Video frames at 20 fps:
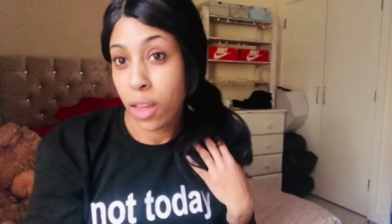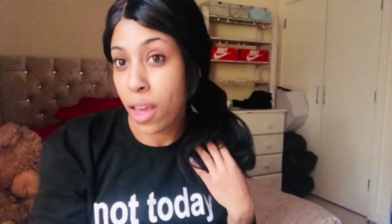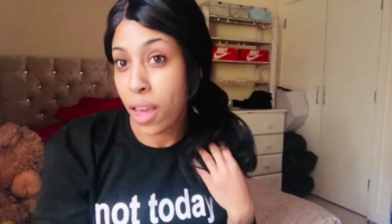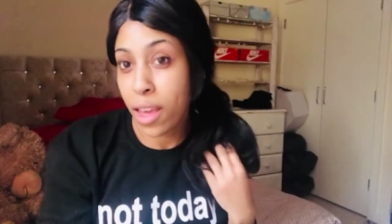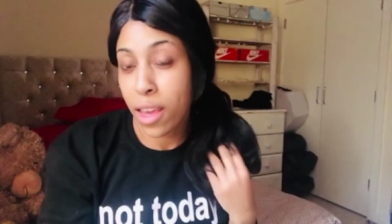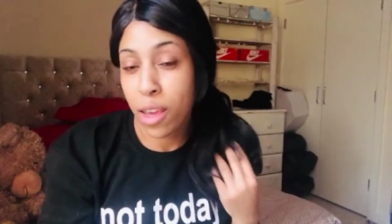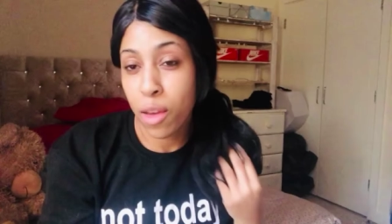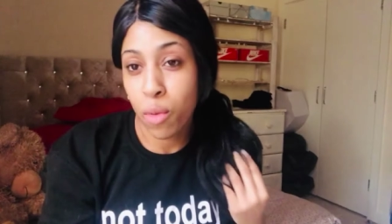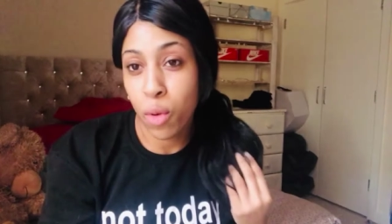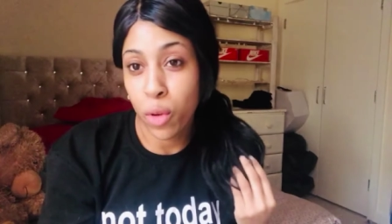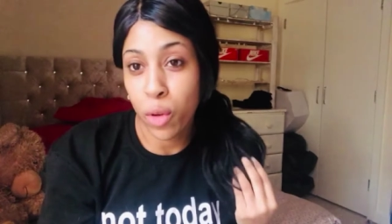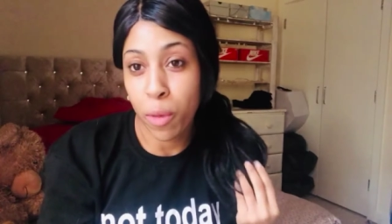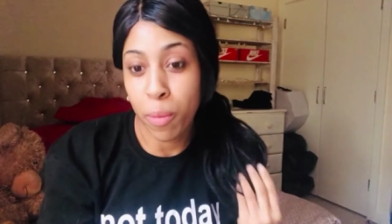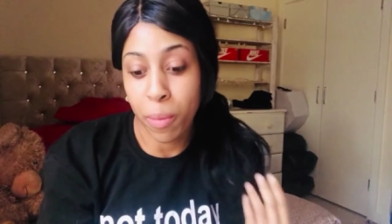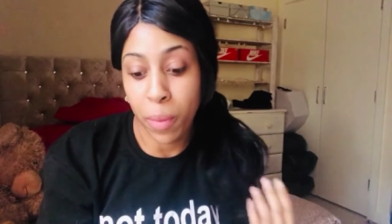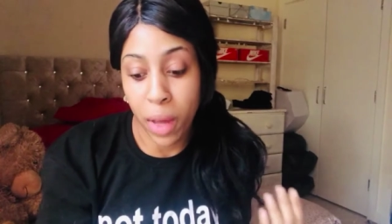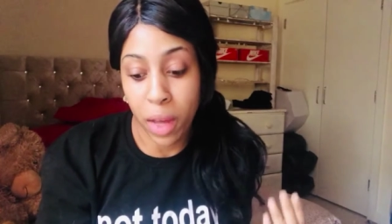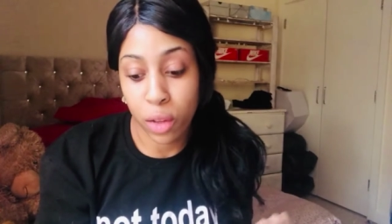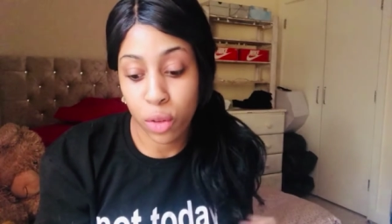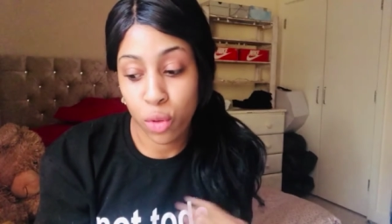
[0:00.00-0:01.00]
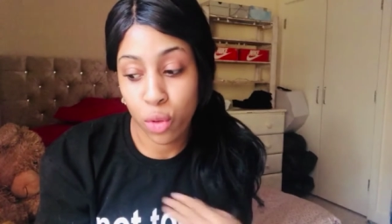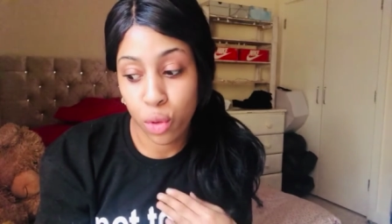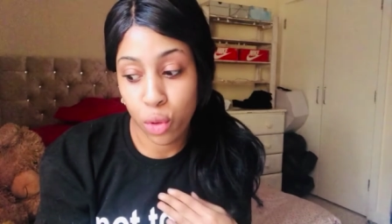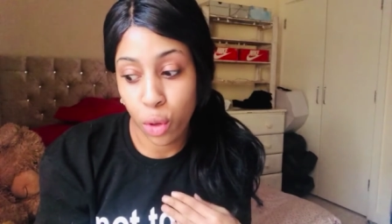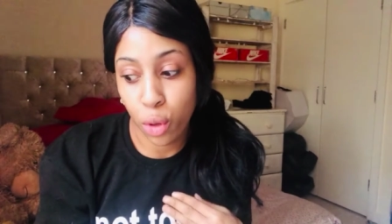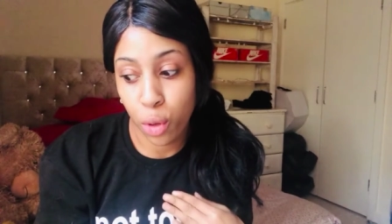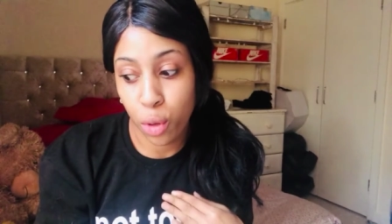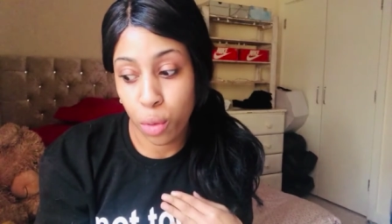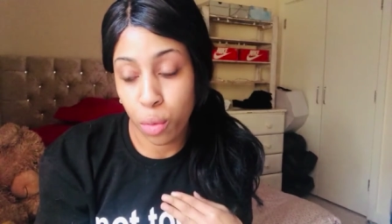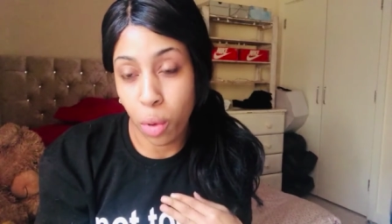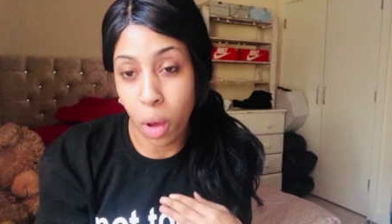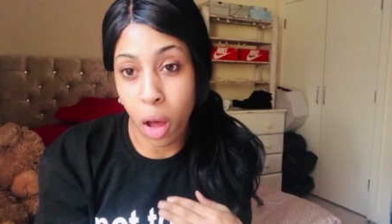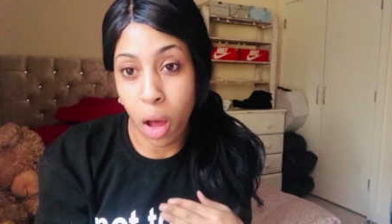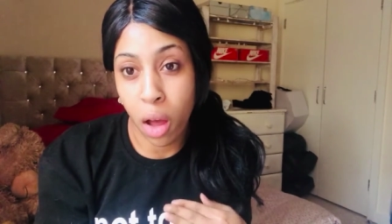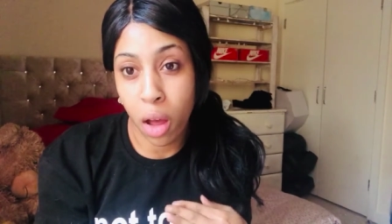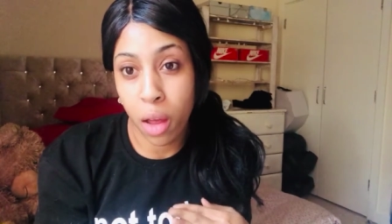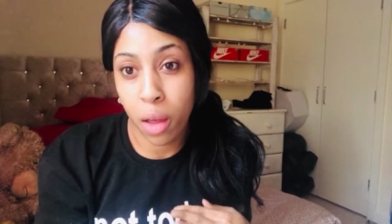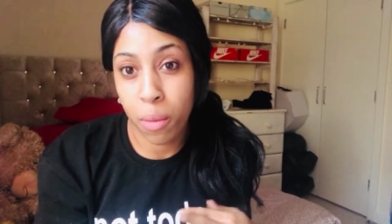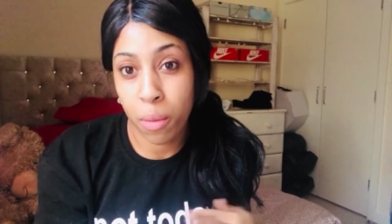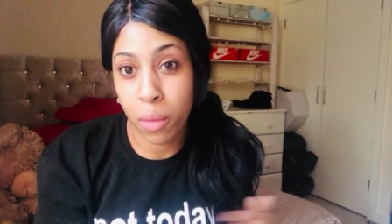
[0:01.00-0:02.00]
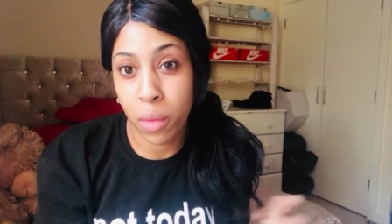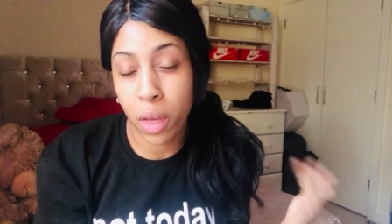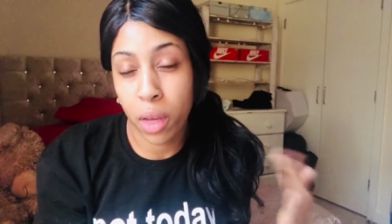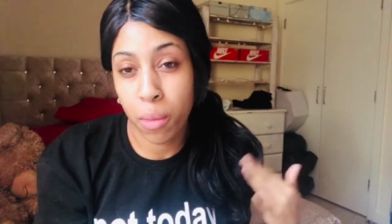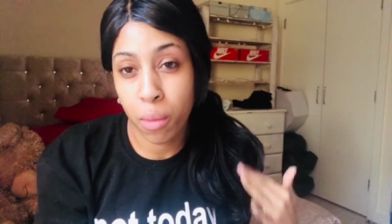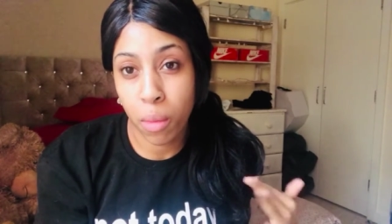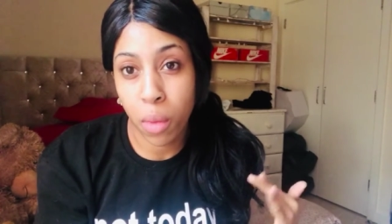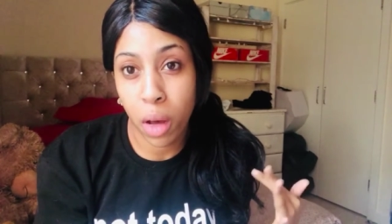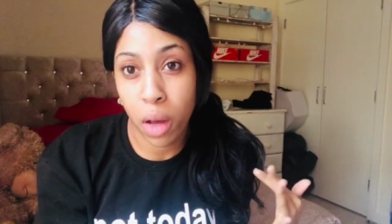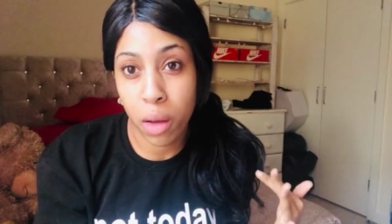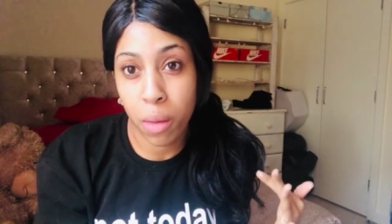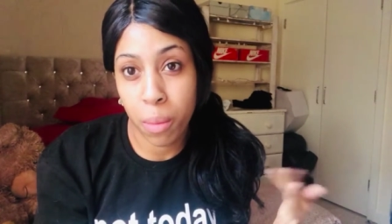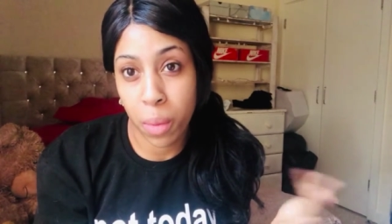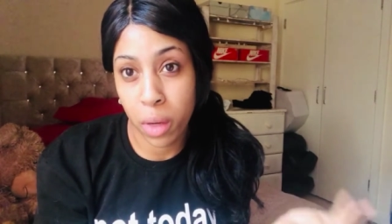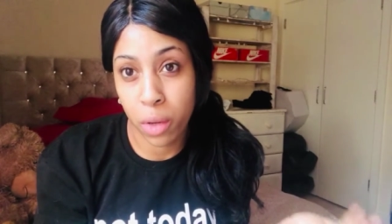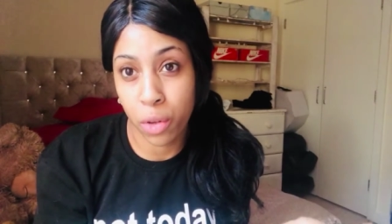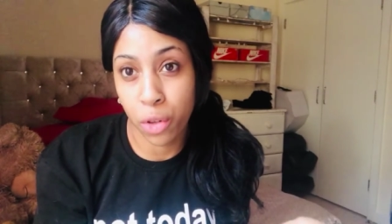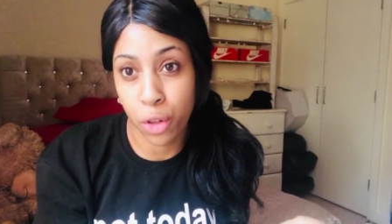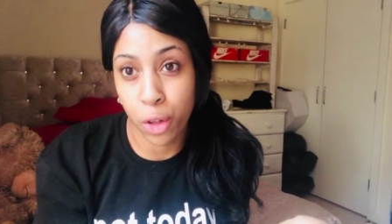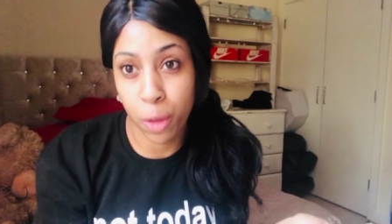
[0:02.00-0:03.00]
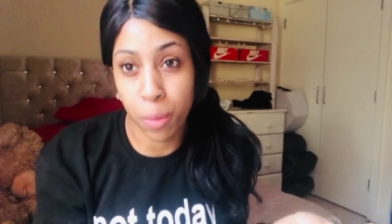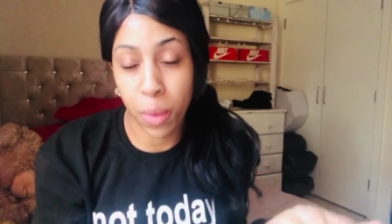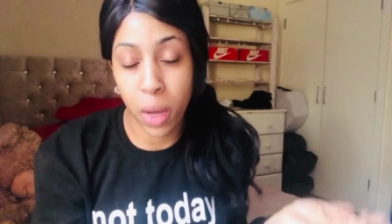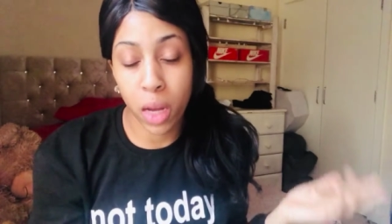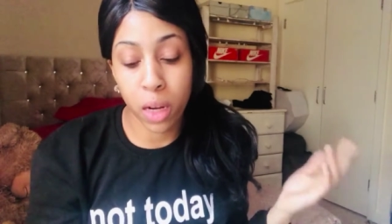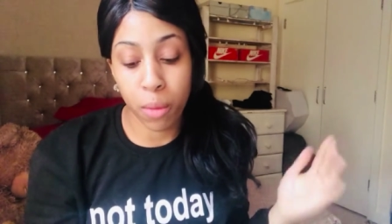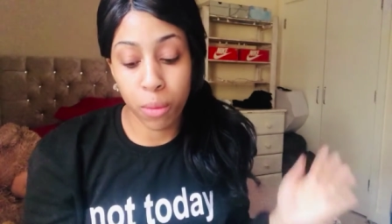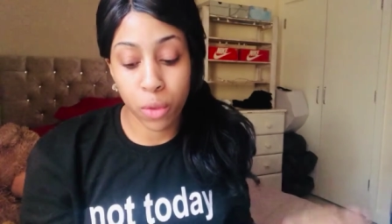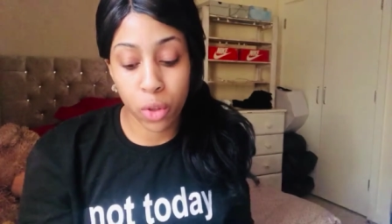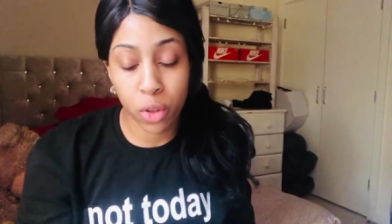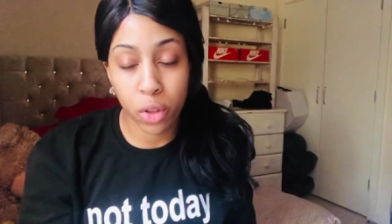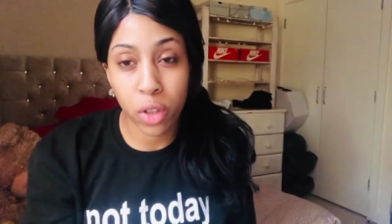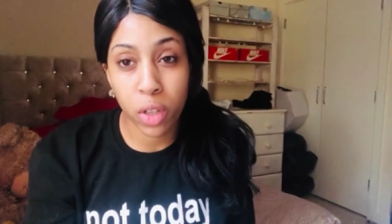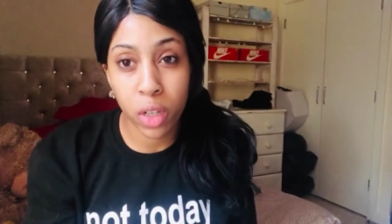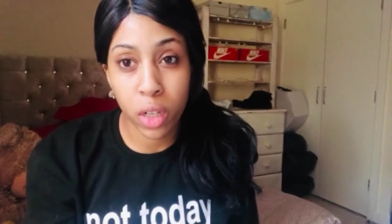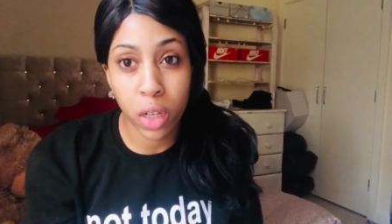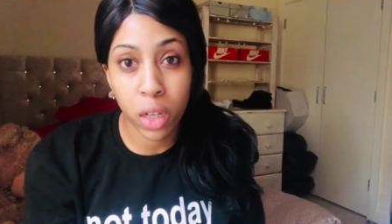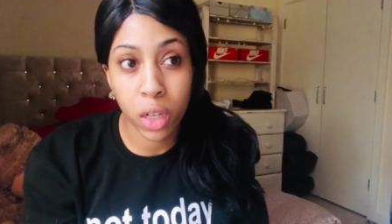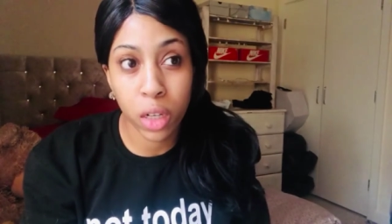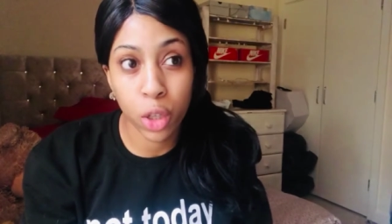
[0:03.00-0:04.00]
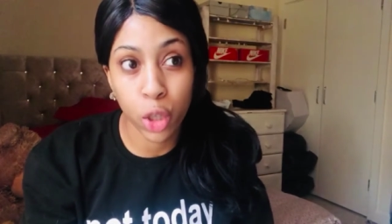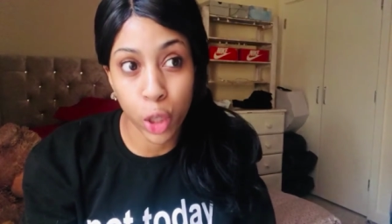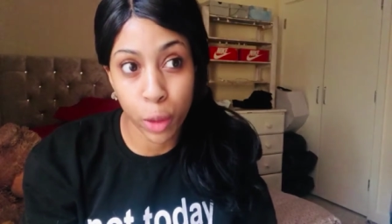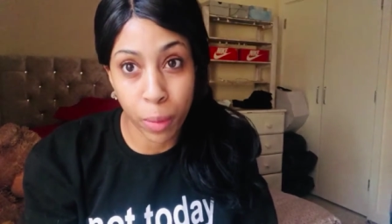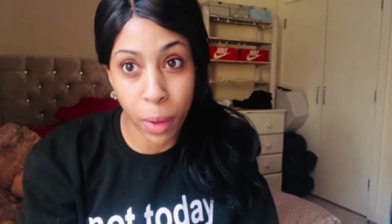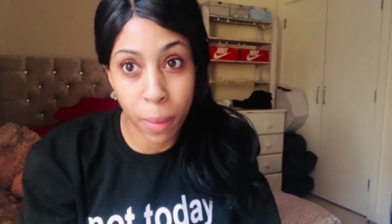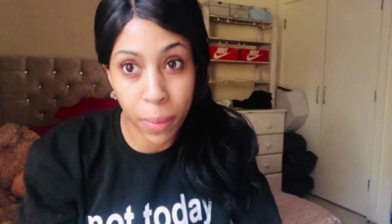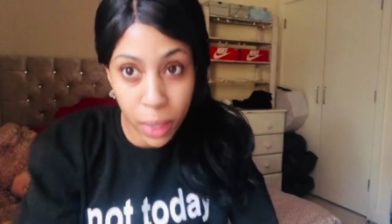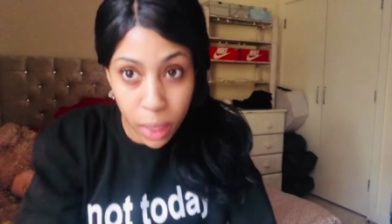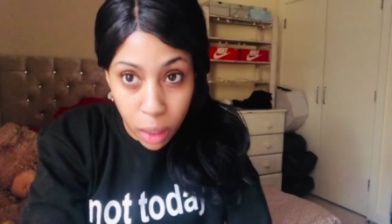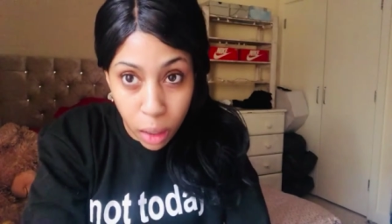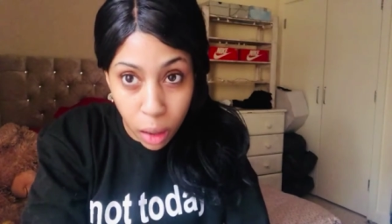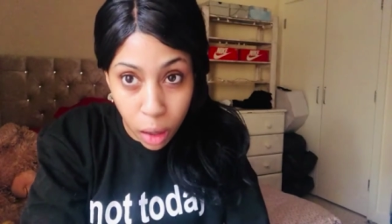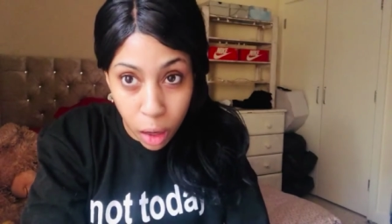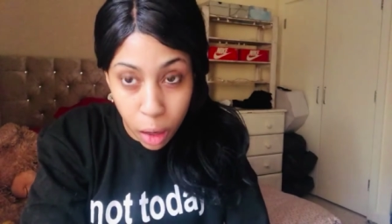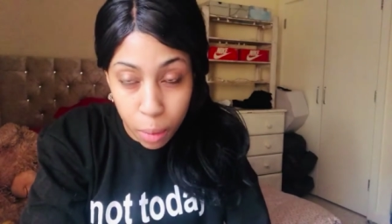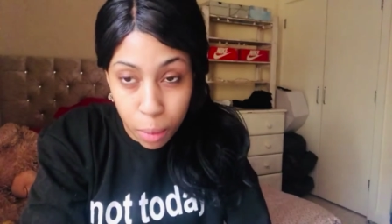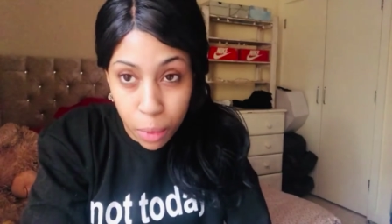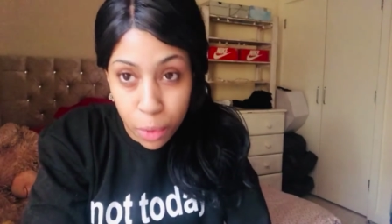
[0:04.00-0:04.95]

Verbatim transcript: Hey, welcome back. So I'm in my bedroom and I'm just gonna do my makeup.